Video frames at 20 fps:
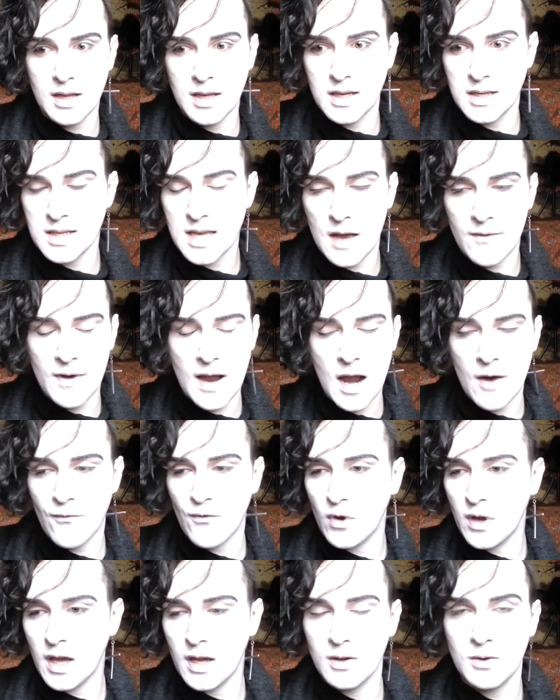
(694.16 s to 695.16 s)
South
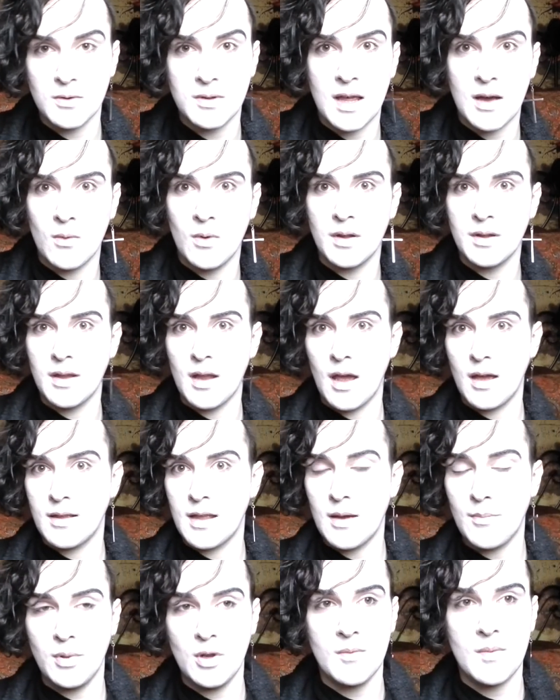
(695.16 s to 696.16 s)
Africa and all that one,
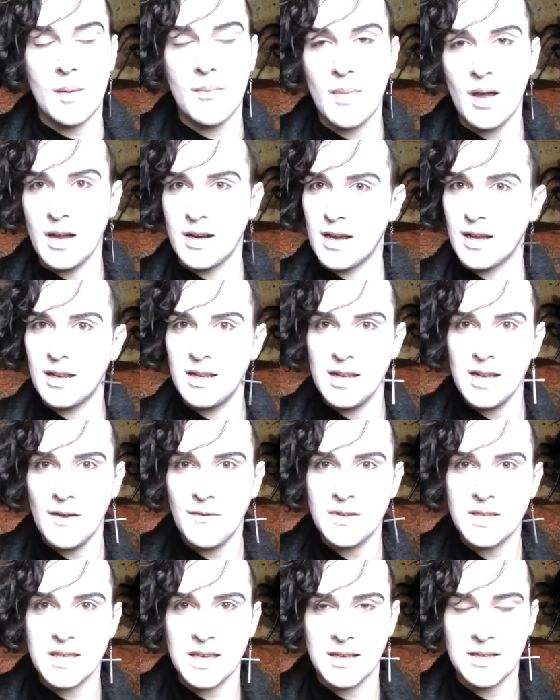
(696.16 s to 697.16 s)
that blew my mind. I
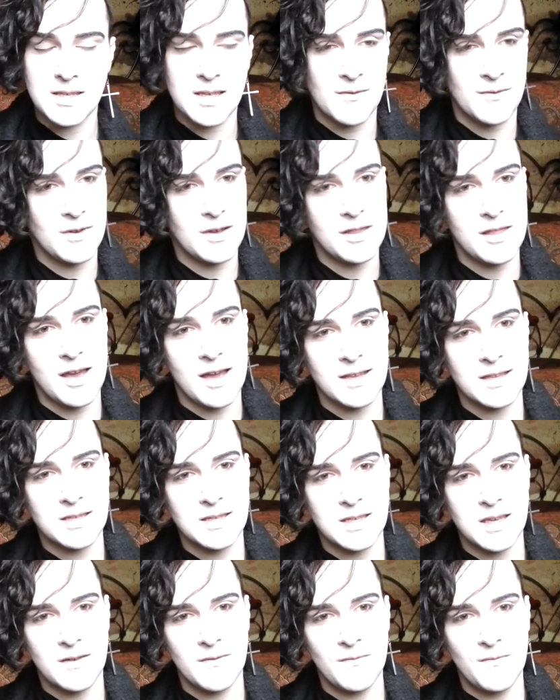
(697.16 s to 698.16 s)
loved seeing stuff like
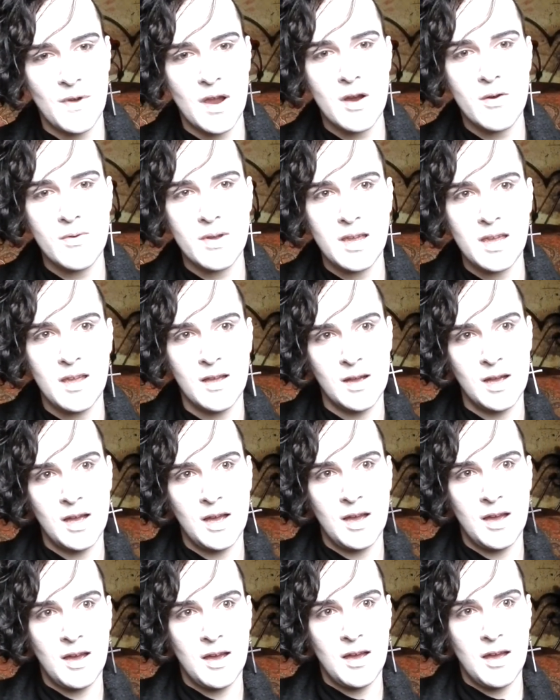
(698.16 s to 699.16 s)
that. Very
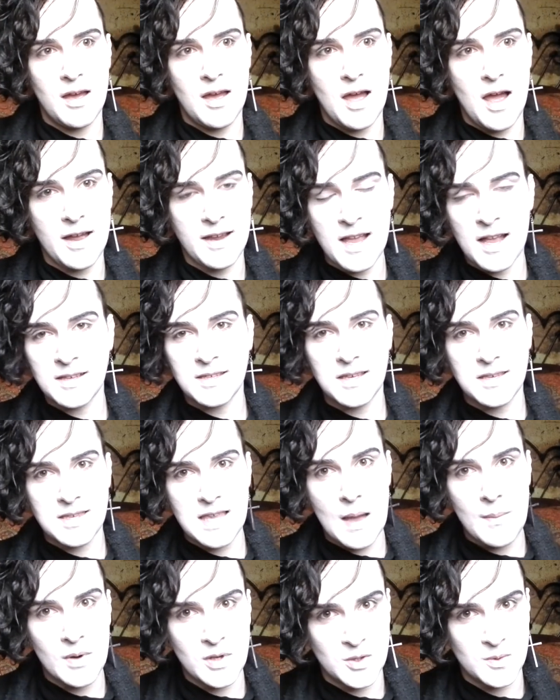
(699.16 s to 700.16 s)
against the
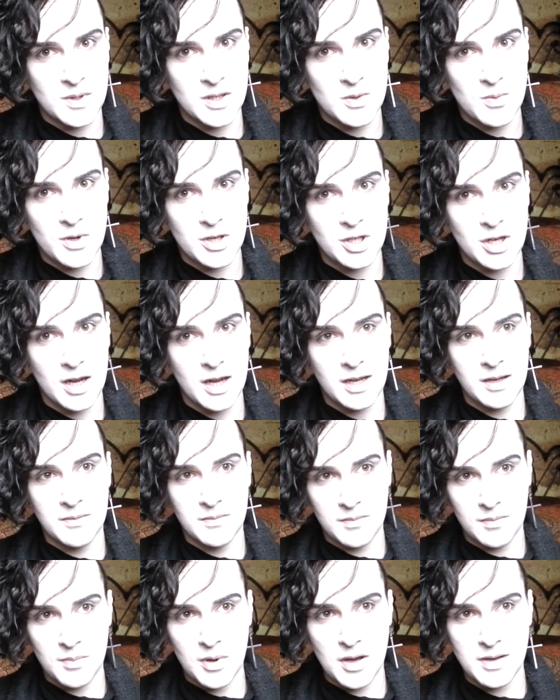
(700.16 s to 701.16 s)
establishment, which I
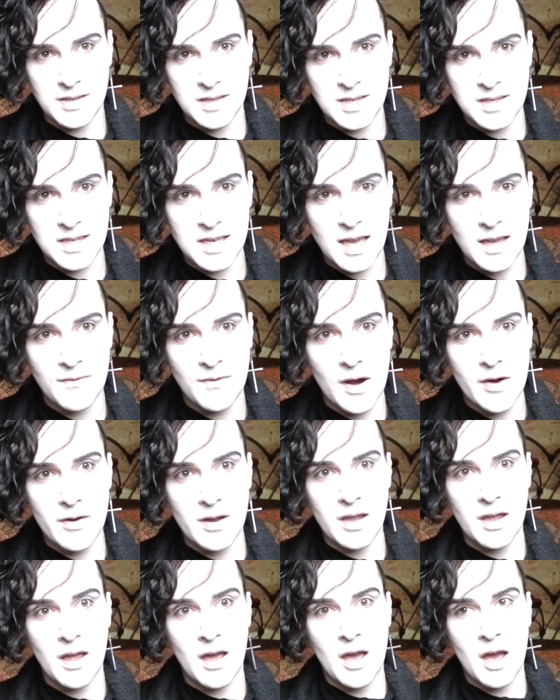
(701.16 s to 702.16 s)
personally say,
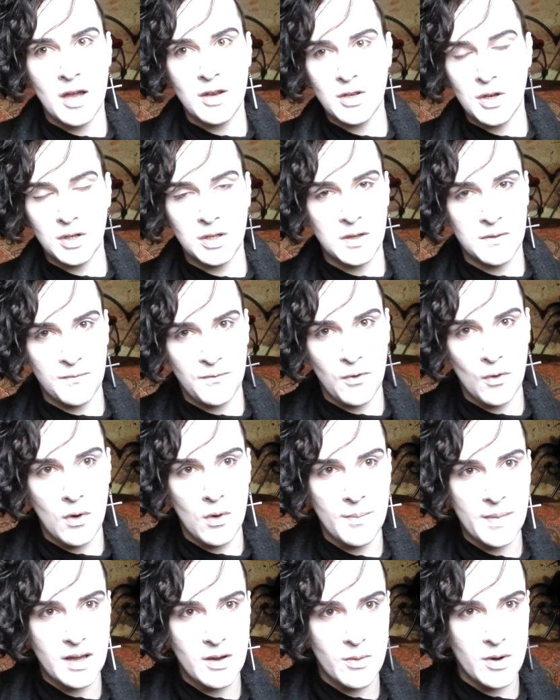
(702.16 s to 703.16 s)
very
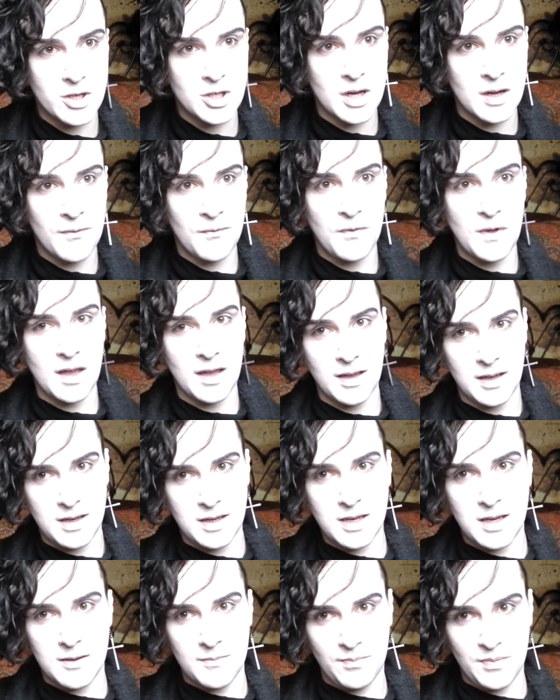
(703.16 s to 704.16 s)
non-conforming, which I
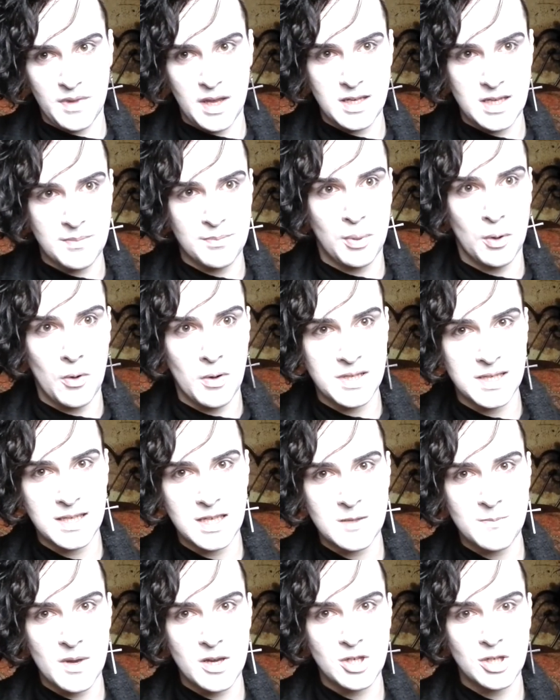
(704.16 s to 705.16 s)
think is important,
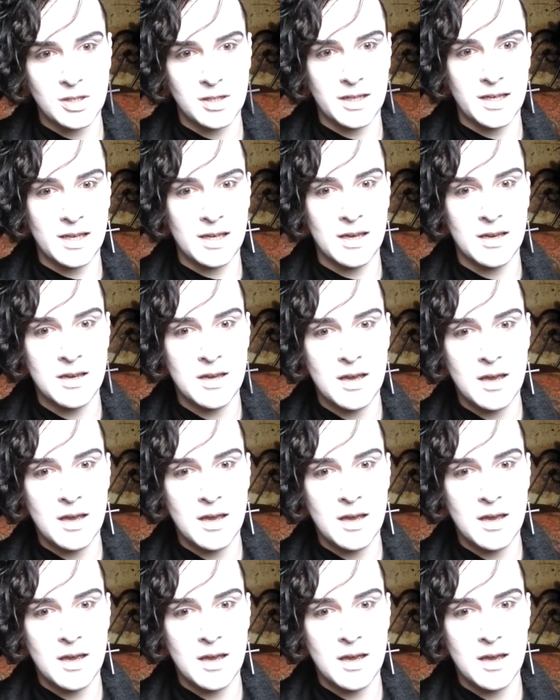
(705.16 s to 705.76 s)
especially